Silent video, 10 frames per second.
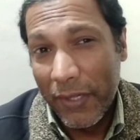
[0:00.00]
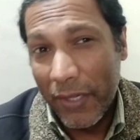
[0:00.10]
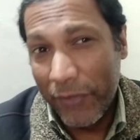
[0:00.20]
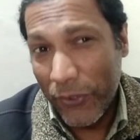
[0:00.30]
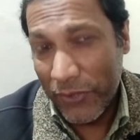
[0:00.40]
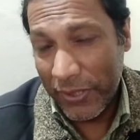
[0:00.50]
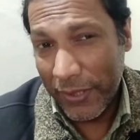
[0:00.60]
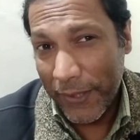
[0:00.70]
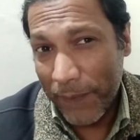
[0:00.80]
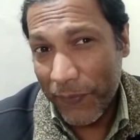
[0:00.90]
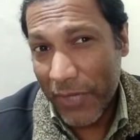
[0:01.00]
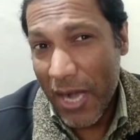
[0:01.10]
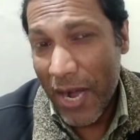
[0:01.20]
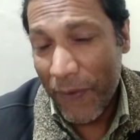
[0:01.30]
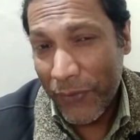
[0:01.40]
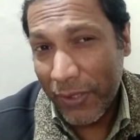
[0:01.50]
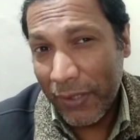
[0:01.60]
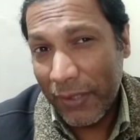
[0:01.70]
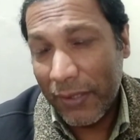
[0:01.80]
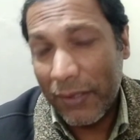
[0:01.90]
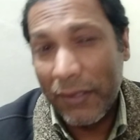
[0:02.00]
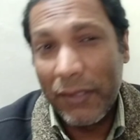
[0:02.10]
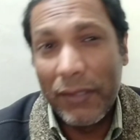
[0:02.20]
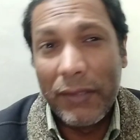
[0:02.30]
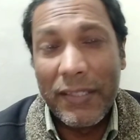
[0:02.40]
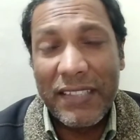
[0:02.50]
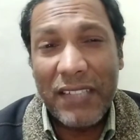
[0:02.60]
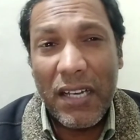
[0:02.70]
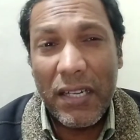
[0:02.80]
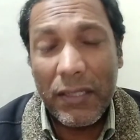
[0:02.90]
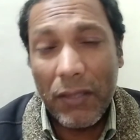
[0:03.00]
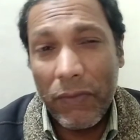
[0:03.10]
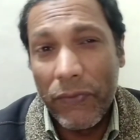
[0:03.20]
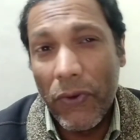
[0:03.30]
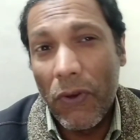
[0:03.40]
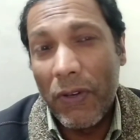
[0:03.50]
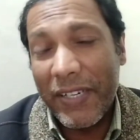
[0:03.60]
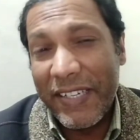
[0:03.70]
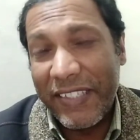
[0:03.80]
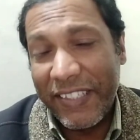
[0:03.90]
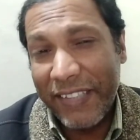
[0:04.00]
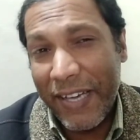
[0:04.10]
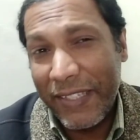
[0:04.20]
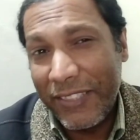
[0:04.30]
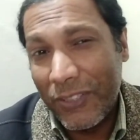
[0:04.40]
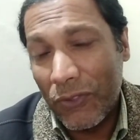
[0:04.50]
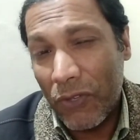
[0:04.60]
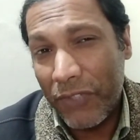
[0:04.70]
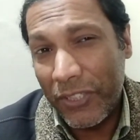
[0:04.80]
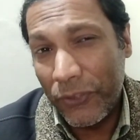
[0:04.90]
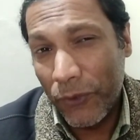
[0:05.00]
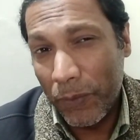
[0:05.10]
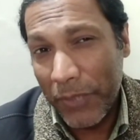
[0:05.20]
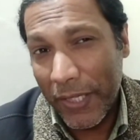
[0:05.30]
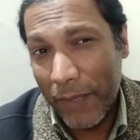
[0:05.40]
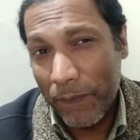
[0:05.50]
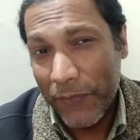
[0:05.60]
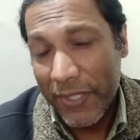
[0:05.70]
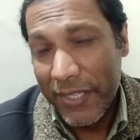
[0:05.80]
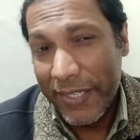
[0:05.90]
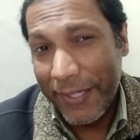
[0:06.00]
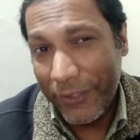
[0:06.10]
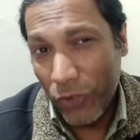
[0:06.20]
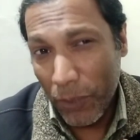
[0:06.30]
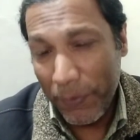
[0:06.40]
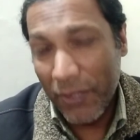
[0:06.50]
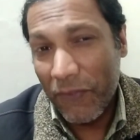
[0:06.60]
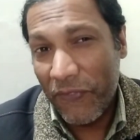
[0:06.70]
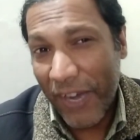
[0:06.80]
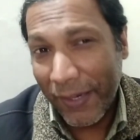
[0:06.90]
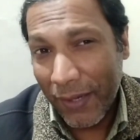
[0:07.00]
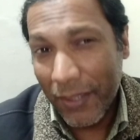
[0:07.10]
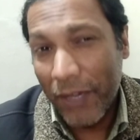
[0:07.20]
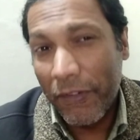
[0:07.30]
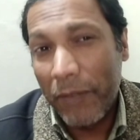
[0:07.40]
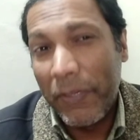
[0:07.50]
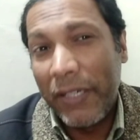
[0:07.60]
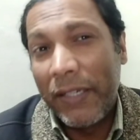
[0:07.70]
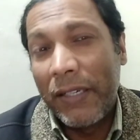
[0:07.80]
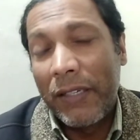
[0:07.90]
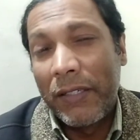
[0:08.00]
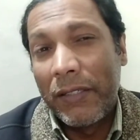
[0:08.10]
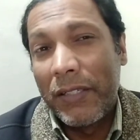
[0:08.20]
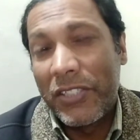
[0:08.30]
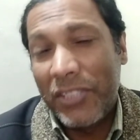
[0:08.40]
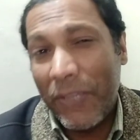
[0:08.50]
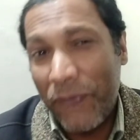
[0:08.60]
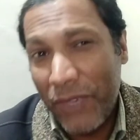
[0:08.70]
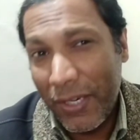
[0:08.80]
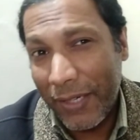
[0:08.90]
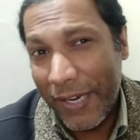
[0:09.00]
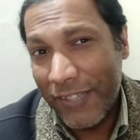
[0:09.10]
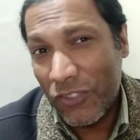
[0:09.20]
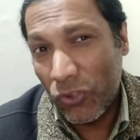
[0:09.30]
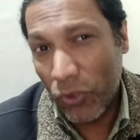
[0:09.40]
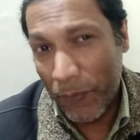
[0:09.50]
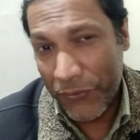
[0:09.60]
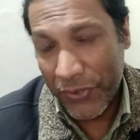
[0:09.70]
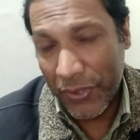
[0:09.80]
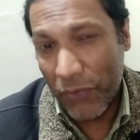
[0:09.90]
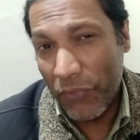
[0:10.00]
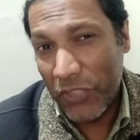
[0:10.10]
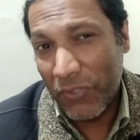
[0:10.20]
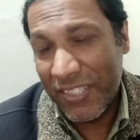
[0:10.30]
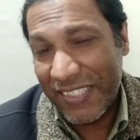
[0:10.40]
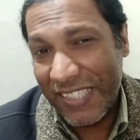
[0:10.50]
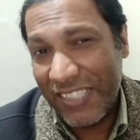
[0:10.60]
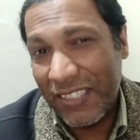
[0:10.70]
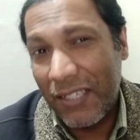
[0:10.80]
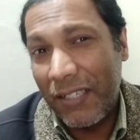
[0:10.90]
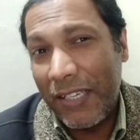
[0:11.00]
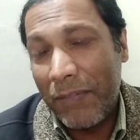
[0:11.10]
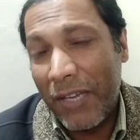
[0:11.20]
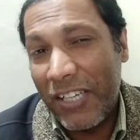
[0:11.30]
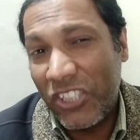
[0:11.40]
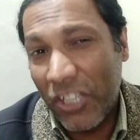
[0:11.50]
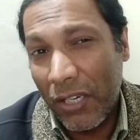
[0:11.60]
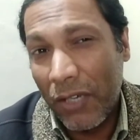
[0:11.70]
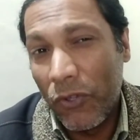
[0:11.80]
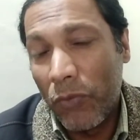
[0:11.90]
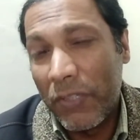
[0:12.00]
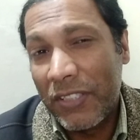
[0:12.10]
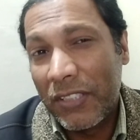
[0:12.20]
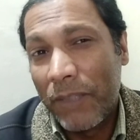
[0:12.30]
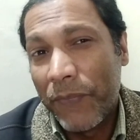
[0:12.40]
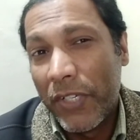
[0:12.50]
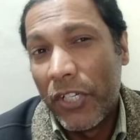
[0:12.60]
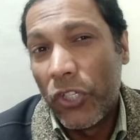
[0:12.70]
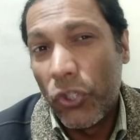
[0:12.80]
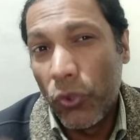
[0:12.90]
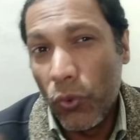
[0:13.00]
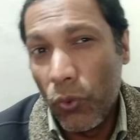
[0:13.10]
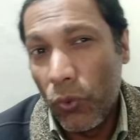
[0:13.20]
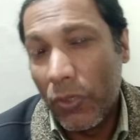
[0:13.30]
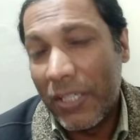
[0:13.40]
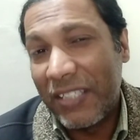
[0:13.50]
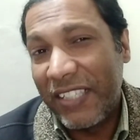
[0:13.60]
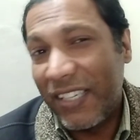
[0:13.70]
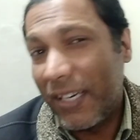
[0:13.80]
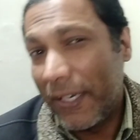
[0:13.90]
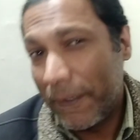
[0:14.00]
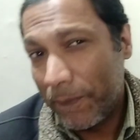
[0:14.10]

now, viewers, uh, after uh, the start of war in Tigray region of Ethiopia, Ethiopian federal government uh, shifted its troops which were stationed in Benishangul Gumuz to Tigray.